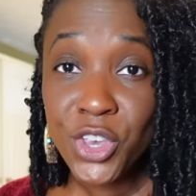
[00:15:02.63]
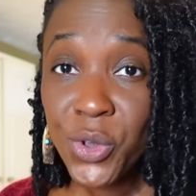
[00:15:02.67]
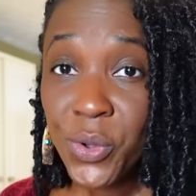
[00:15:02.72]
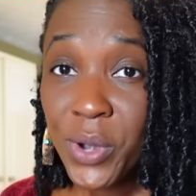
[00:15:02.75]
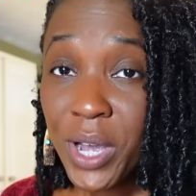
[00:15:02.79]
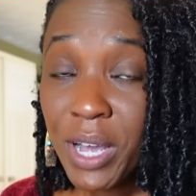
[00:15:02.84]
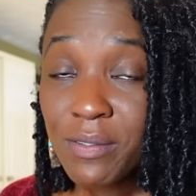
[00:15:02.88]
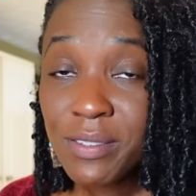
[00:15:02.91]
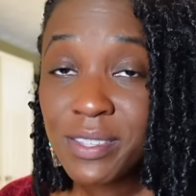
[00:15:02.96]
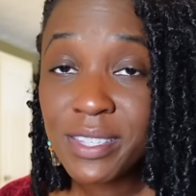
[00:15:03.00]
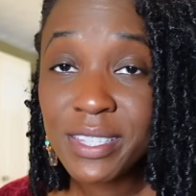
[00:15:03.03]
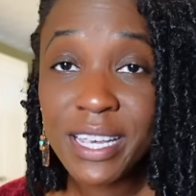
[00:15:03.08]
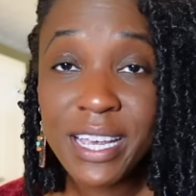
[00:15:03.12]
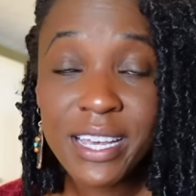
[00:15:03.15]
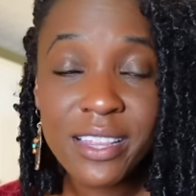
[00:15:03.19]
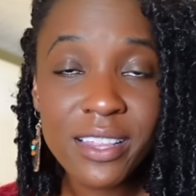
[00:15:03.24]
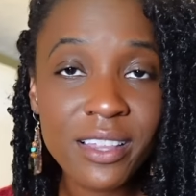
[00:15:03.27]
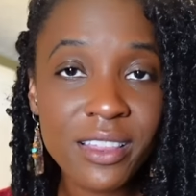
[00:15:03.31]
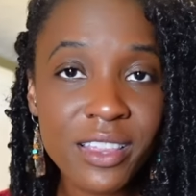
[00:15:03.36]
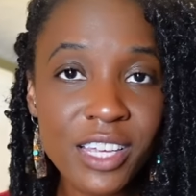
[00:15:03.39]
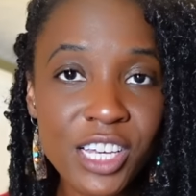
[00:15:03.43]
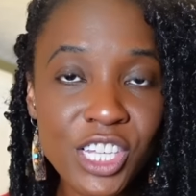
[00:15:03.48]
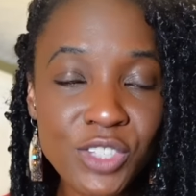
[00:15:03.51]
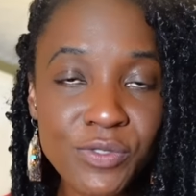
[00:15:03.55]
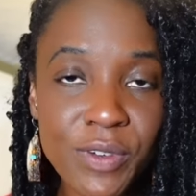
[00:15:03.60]
You have seen
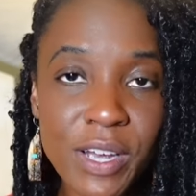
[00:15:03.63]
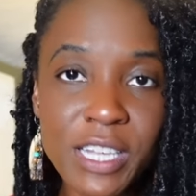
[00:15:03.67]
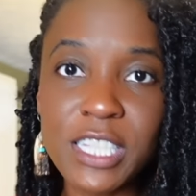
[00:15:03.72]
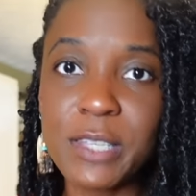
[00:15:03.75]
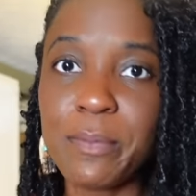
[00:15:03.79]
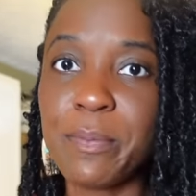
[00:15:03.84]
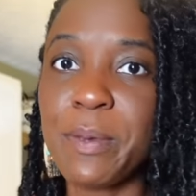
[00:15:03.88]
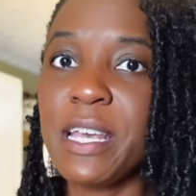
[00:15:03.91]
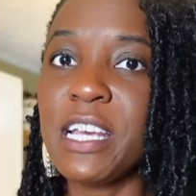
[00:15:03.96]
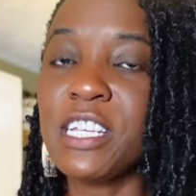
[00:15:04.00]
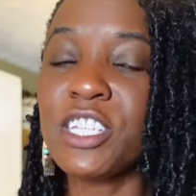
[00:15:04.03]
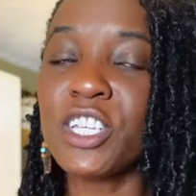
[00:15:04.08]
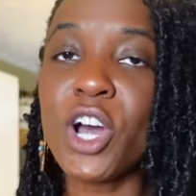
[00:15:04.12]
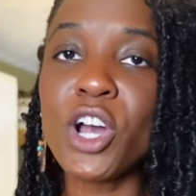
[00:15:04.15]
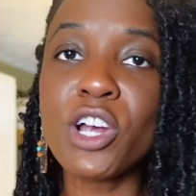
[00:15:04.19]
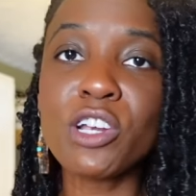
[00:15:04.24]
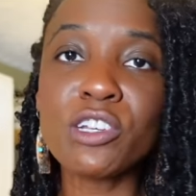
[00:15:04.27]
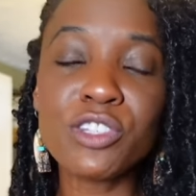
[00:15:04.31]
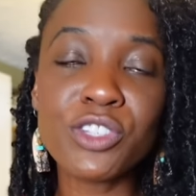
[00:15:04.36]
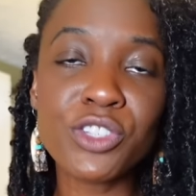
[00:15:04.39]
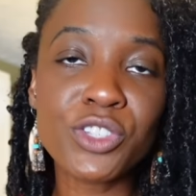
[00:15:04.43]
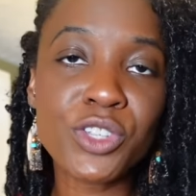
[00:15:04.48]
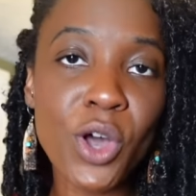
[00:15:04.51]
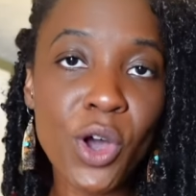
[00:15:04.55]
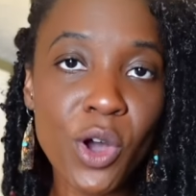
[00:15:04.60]
that these recipes are
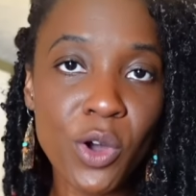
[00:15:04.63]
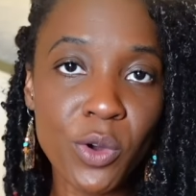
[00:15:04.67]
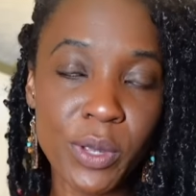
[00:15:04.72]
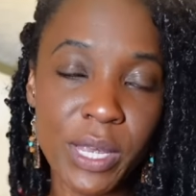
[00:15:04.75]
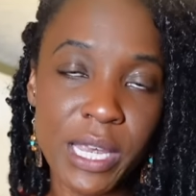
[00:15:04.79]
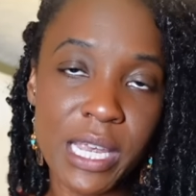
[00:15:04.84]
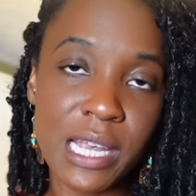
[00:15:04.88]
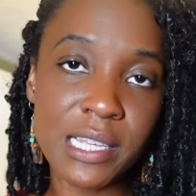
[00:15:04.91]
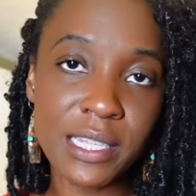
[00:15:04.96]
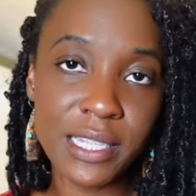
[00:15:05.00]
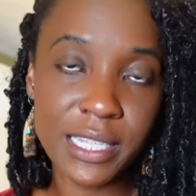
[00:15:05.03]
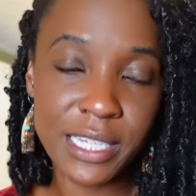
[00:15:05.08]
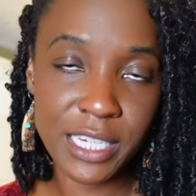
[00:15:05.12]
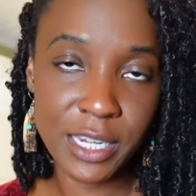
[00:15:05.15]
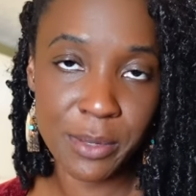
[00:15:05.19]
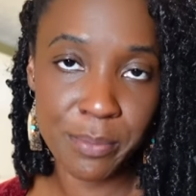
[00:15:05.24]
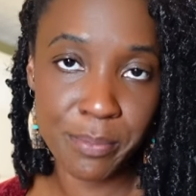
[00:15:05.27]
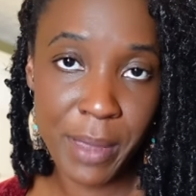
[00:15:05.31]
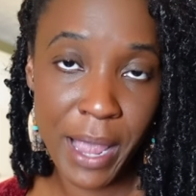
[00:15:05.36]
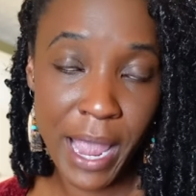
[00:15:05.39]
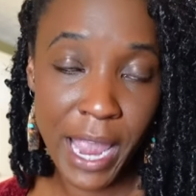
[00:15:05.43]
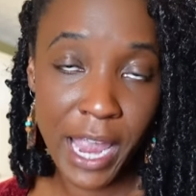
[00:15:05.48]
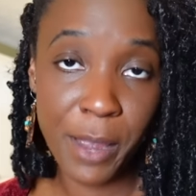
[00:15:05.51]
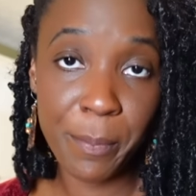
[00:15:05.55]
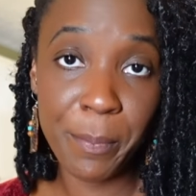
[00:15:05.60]
so easy to
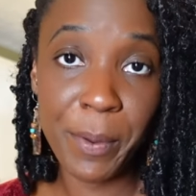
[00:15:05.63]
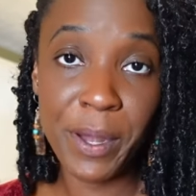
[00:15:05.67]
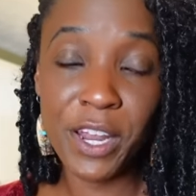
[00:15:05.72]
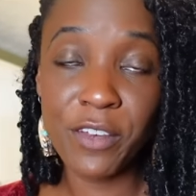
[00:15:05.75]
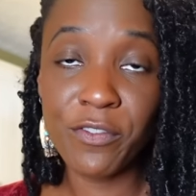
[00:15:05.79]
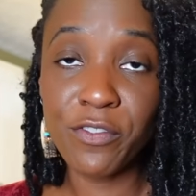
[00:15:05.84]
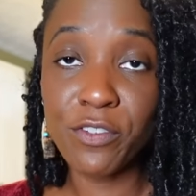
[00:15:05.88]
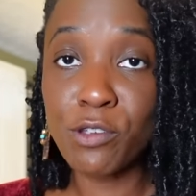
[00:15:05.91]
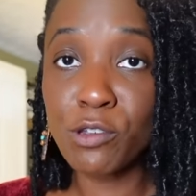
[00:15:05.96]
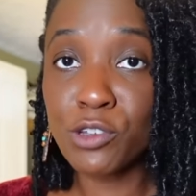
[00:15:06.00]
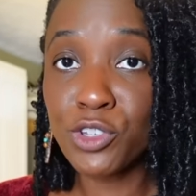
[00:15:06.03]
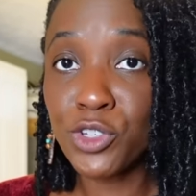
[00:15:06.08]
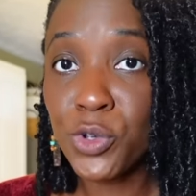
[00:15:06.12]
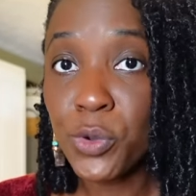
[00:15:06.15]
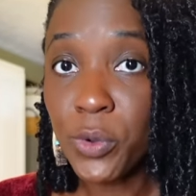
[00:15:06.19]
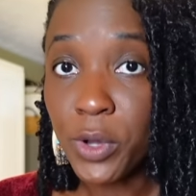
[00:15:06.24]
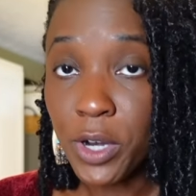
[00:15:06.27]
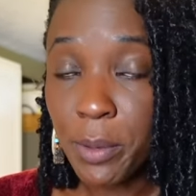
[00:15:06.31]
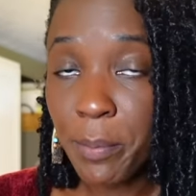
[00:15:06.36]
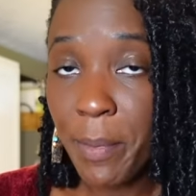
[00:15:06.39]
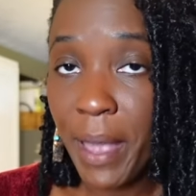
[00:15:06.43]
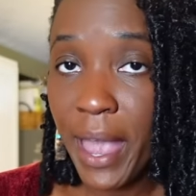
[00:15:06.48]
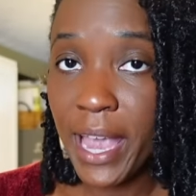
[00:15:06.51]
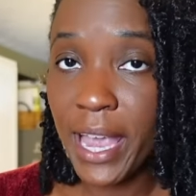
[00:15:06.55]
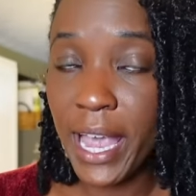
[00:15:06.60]
make. But if you do
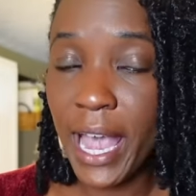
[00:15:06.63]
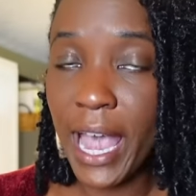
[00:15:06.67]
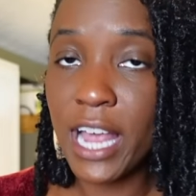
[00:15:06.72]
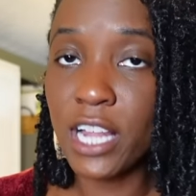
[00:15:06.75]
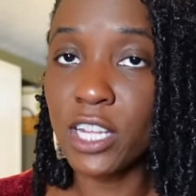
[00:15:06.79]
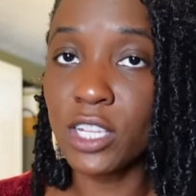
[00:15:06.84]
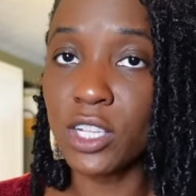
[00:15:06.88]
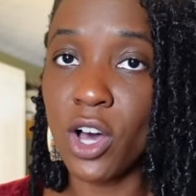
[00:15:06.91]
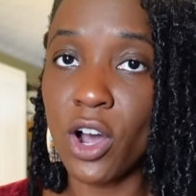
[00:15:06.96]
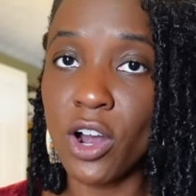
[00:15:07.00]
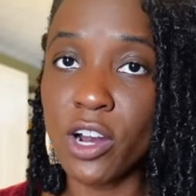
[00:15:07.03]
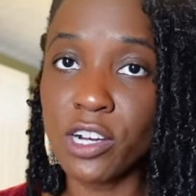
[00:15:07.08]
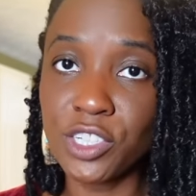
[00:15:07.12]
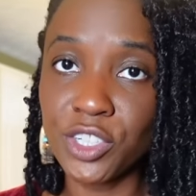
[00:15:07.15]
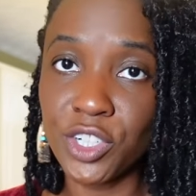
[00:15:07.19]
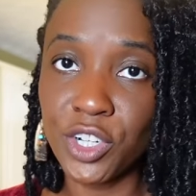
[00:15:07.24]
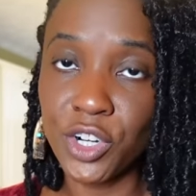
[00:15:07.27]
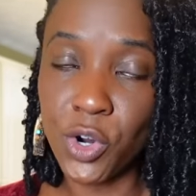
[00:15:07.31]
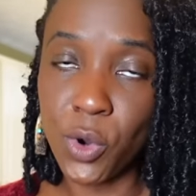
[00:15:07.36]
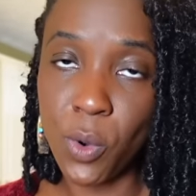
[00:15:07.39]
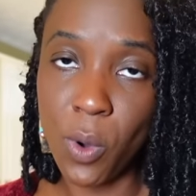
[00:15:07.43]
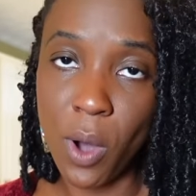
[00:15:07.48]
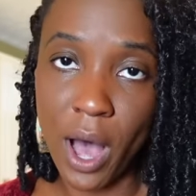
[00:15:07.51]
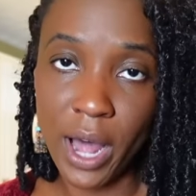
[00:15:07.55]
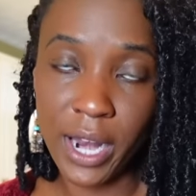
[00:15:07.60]
wanna make a larger
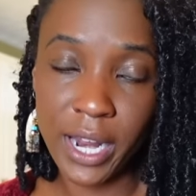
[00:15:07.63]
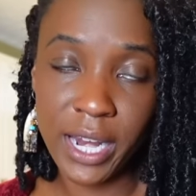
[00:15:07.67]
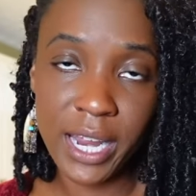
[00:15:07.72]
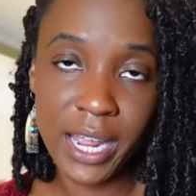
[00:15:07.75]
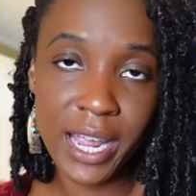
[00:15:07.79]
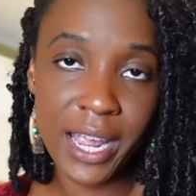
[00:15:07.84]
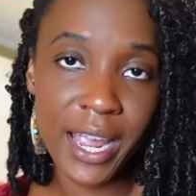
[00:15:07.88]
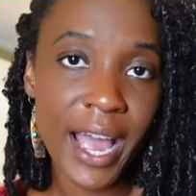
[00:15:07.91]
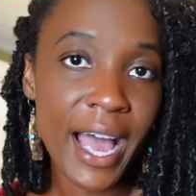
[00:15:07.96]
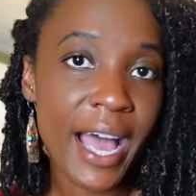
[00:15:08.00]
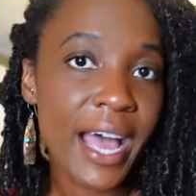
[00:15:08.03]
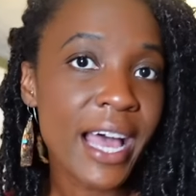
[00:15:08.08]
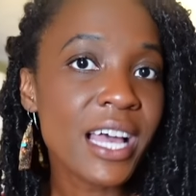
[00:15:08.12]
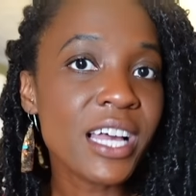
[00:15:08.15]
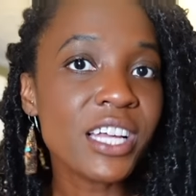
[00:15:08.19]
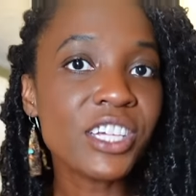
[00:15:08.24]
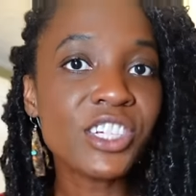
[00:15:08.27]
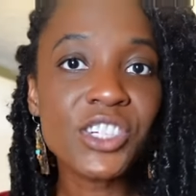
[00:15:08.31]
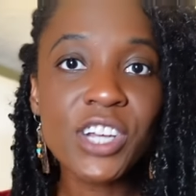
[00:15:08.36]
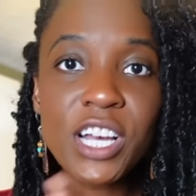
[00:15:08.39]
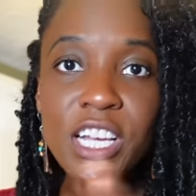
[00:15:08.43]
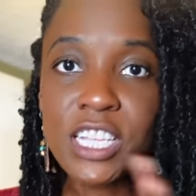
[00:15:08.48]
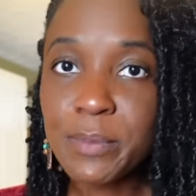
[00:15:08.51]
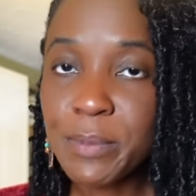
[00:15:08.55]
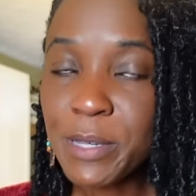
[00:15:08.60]
quantity,
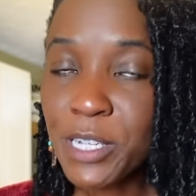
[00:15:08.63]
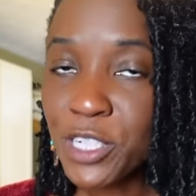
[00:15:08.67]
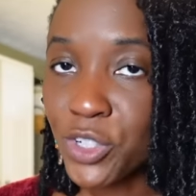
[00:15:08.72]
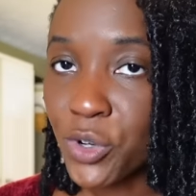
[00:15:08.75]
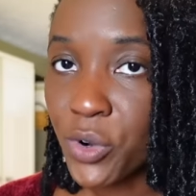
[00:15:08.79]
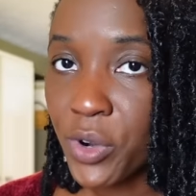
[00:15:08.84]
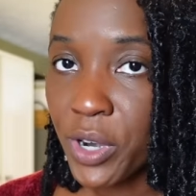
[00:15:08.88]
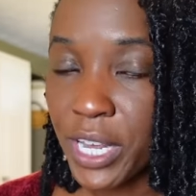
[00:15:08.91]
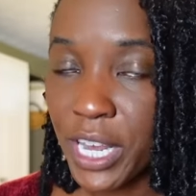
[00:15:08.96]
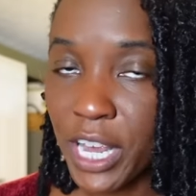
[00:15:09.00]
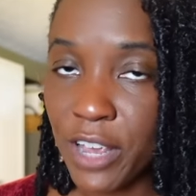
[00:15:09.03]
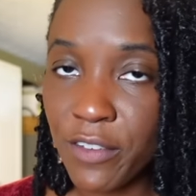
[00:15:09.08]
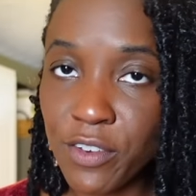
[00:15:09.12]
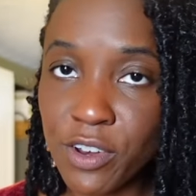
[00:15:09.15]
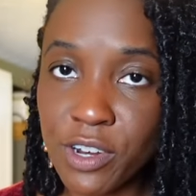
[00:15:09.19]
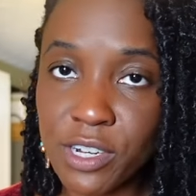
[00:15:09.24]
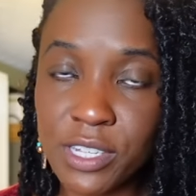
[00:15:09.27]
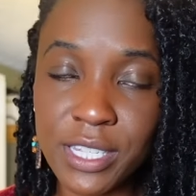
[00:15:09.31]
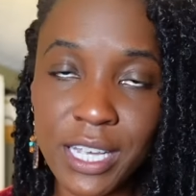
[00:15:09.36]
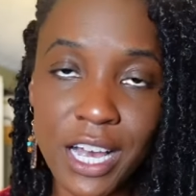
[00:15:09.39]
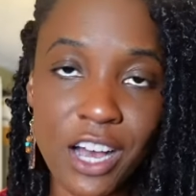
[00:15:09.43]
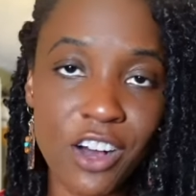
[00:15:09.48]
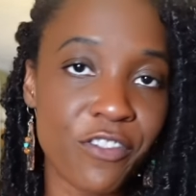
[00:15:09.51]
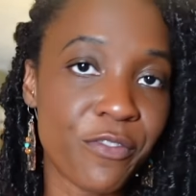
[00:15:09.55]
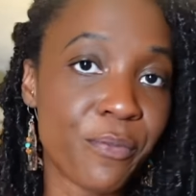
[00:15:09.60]
just be sure to give
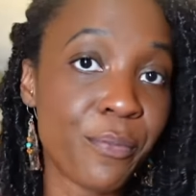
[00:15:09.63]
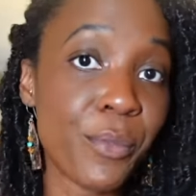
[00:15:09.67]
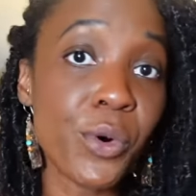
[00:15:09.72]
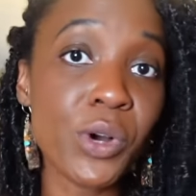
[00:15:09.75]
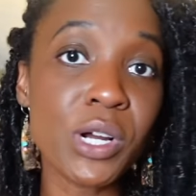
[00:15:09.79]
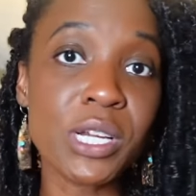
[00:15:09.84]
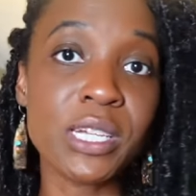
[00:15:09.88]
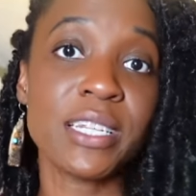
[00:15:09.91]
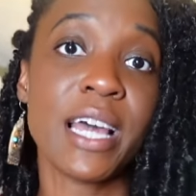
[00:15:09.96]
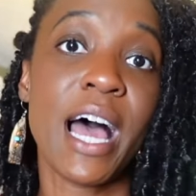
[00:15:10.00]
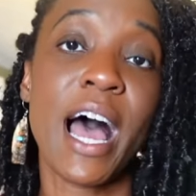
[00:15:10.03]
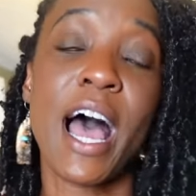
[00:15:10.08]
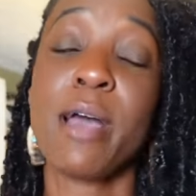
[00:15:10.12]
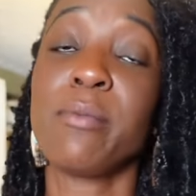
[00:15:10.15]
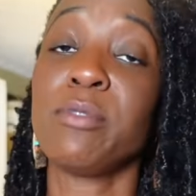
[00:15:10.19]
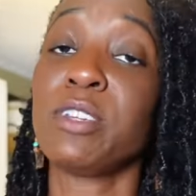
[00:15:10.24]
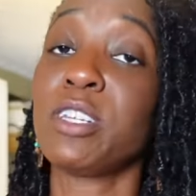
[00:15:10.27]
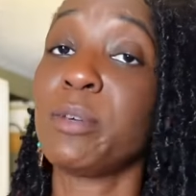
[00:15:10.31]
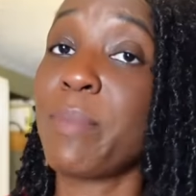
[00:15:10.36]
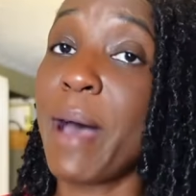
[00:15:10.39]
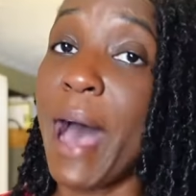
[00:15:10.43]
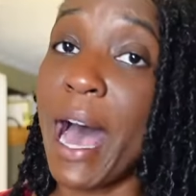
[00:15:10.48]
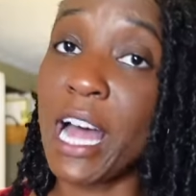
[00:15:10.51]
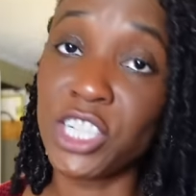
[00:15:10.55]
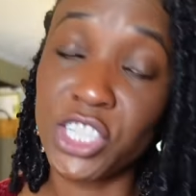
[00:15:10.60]
yourself more time to
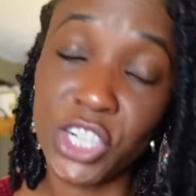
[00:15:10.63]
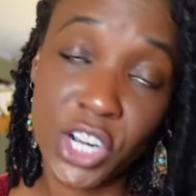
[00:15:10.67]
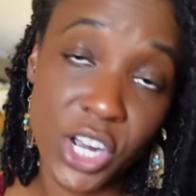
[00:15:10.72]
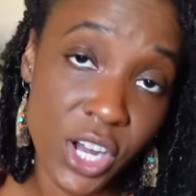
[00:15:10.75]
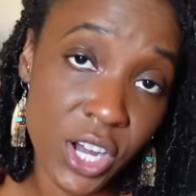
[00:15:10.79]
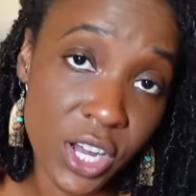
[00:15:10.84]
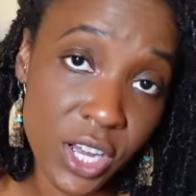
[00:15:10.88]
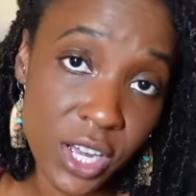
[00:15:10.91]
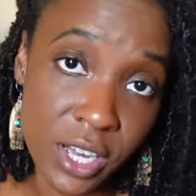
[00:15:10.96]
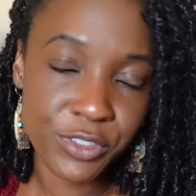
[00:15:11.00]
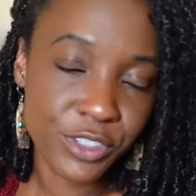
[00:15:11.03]
batch cook.